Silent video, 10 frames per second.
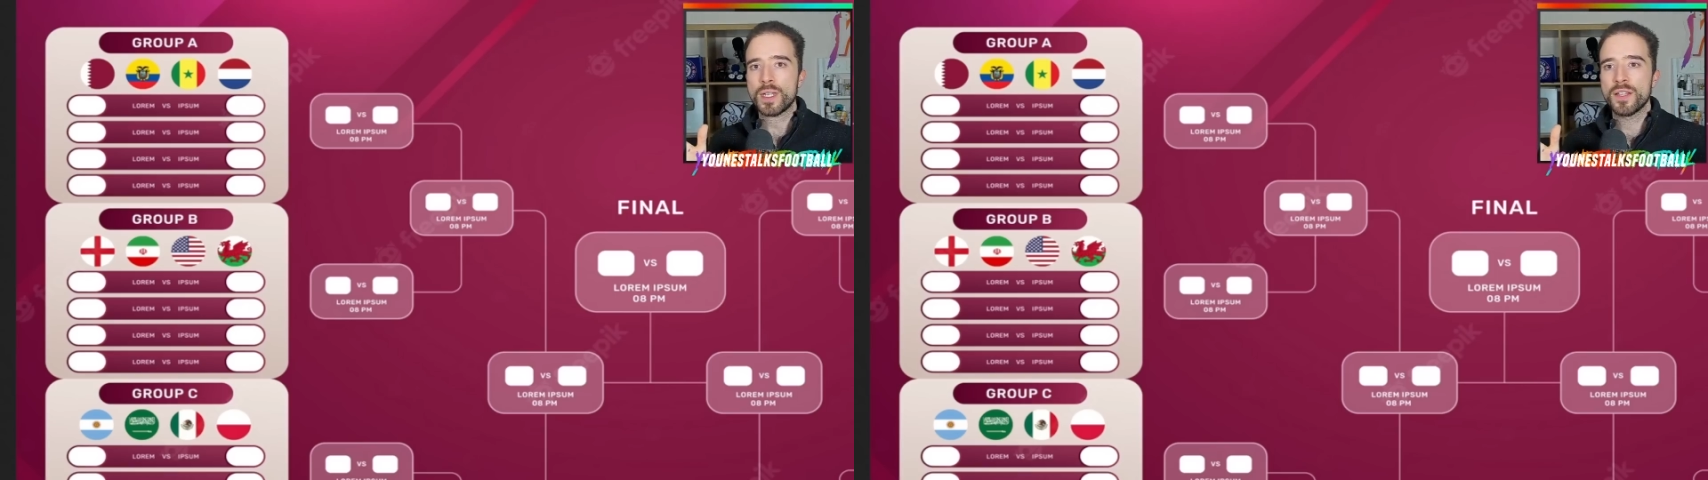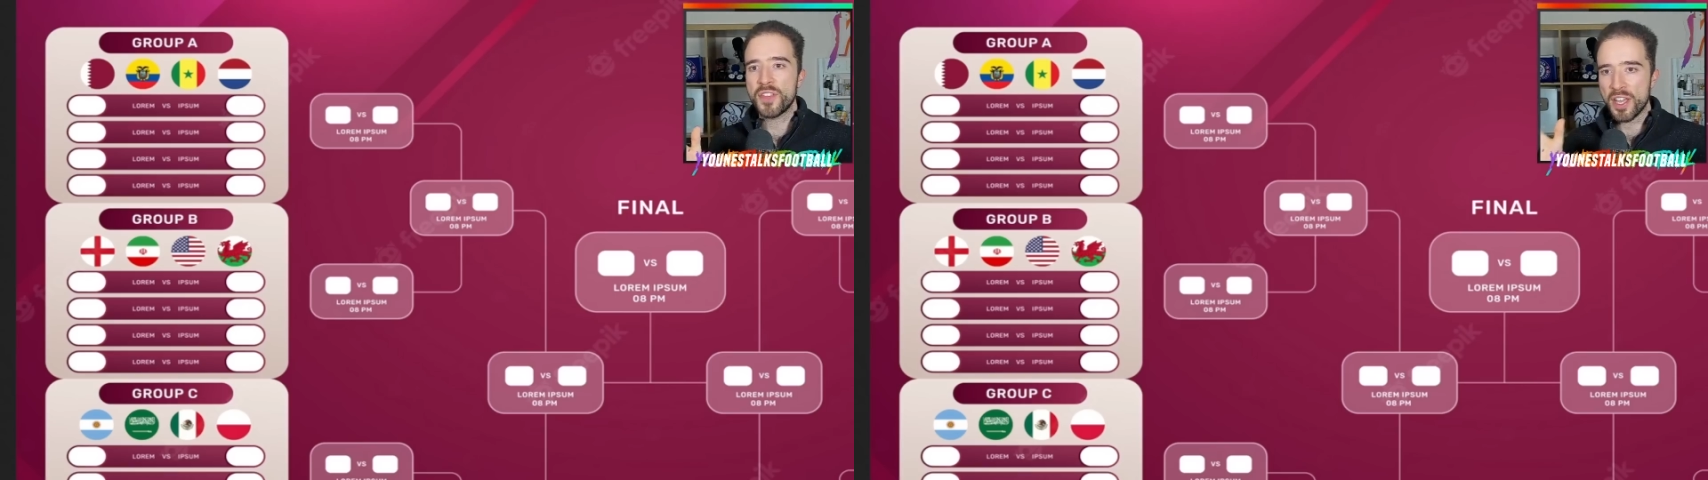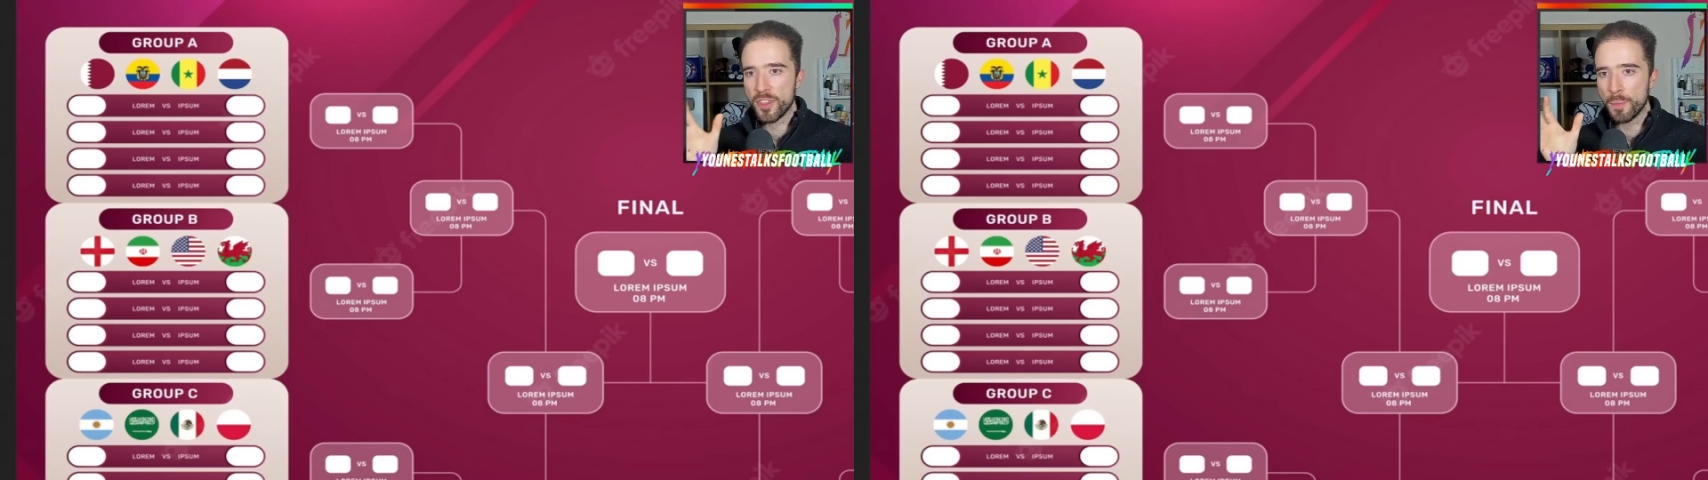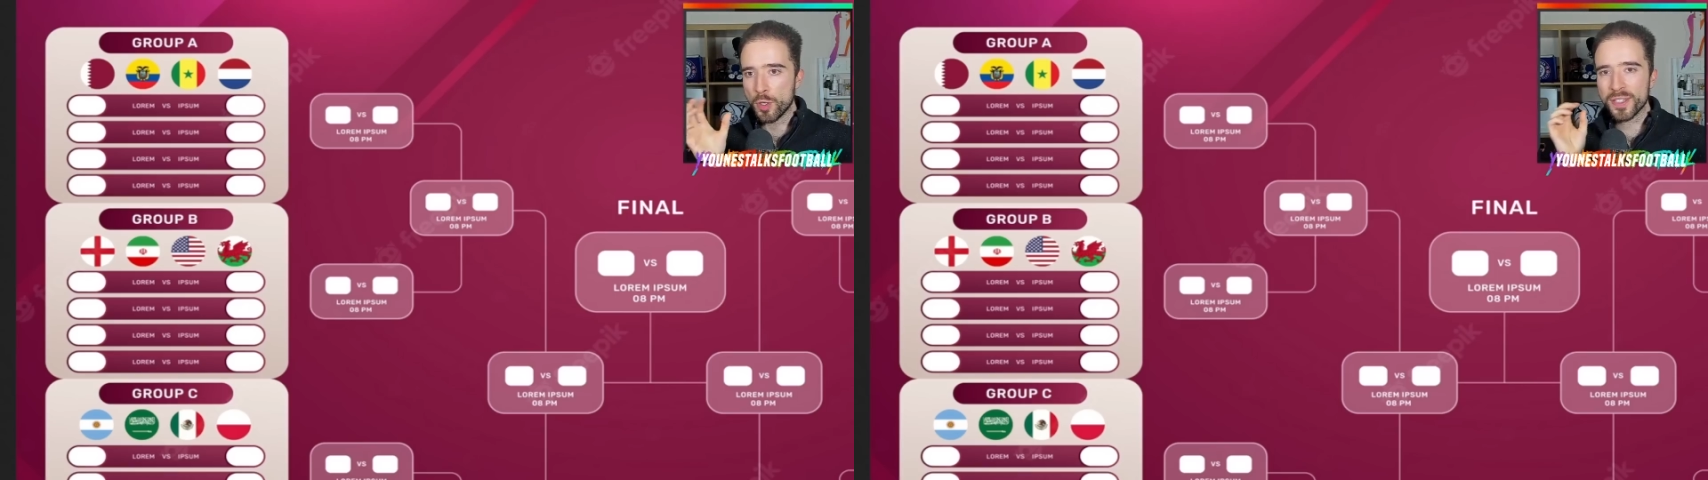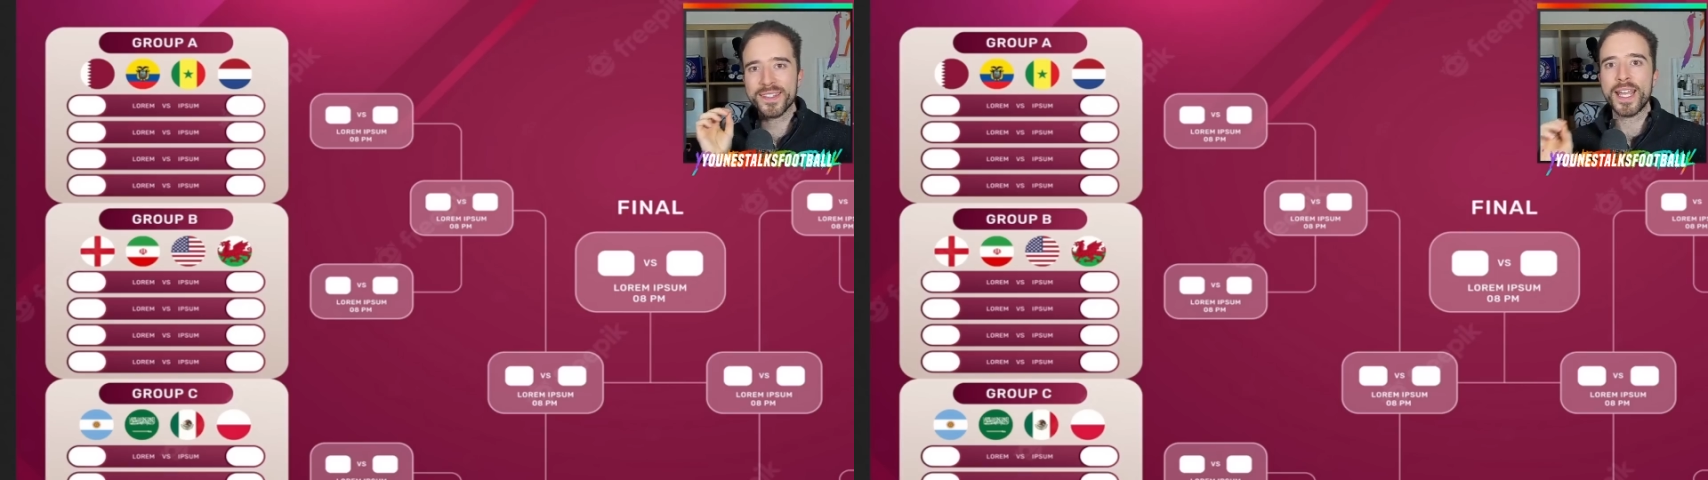They're the
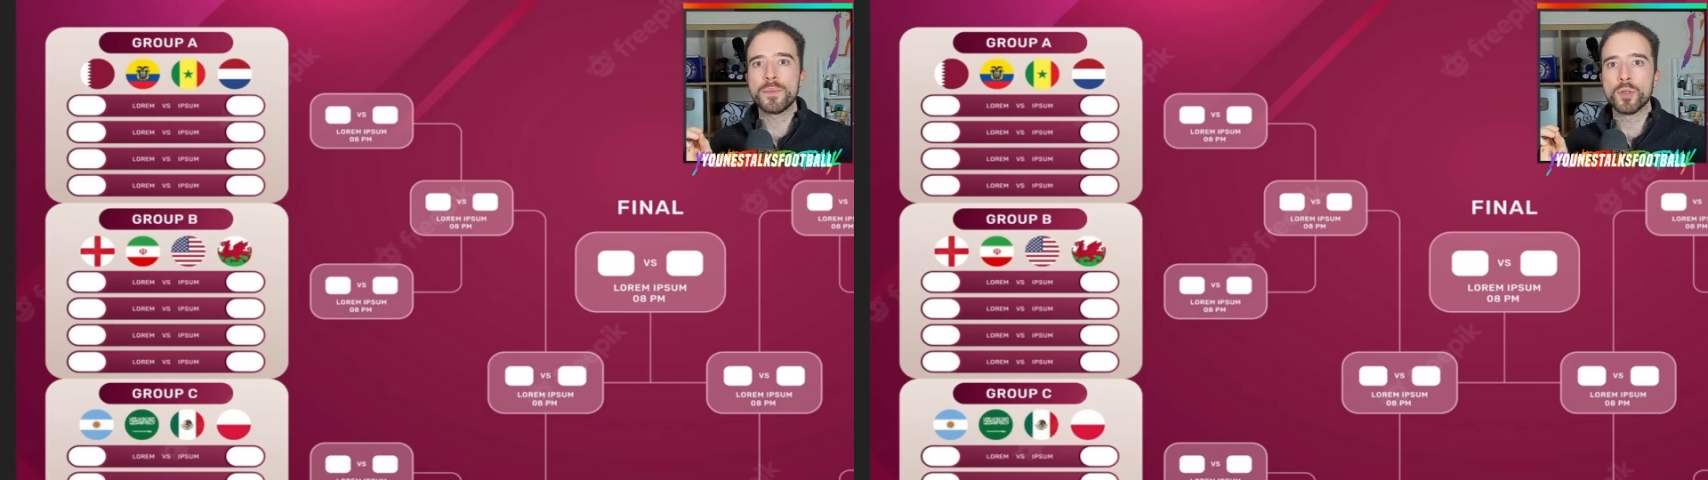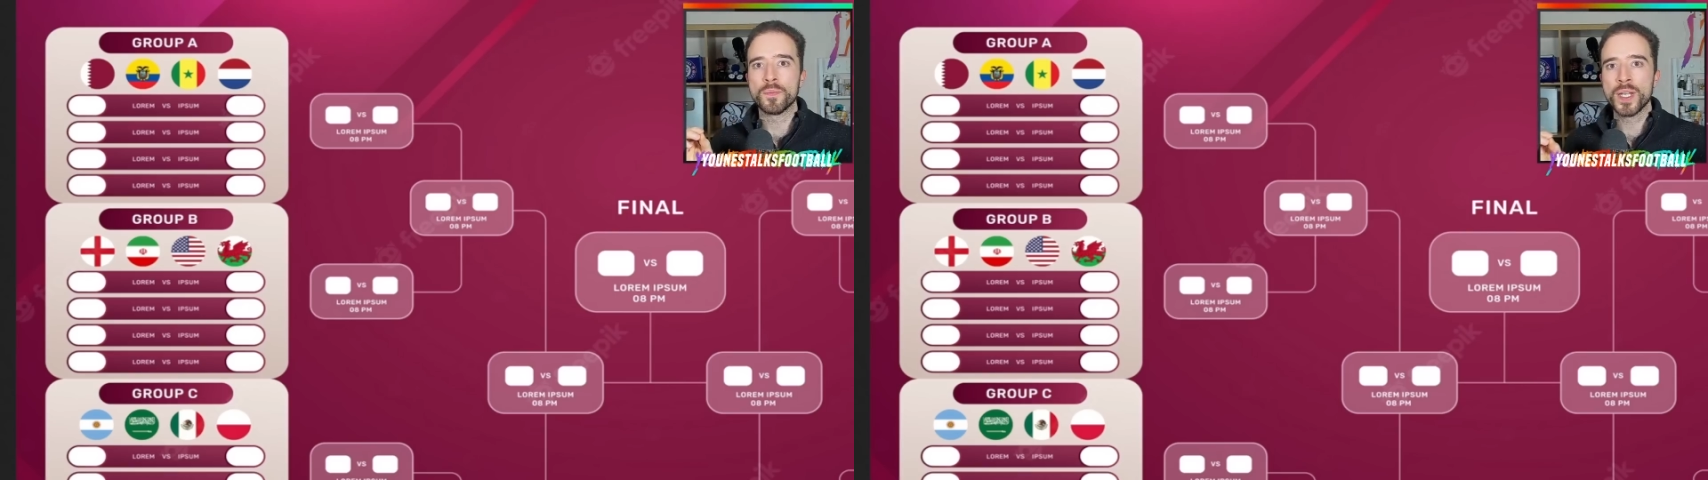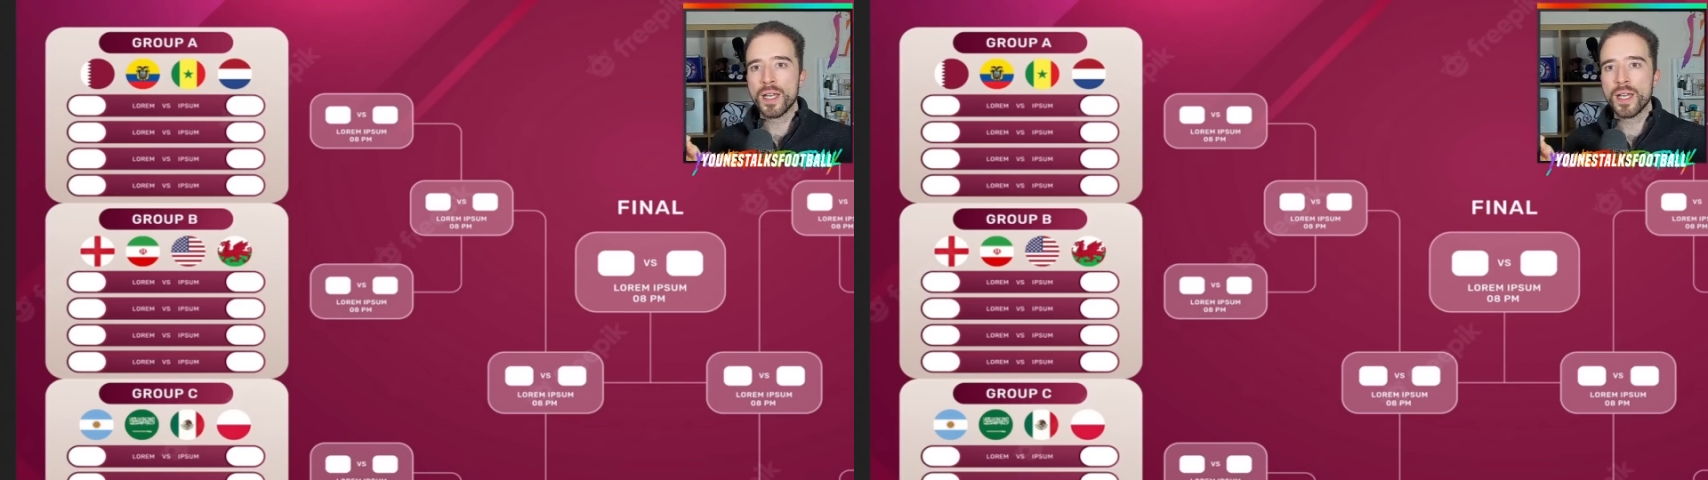most stable.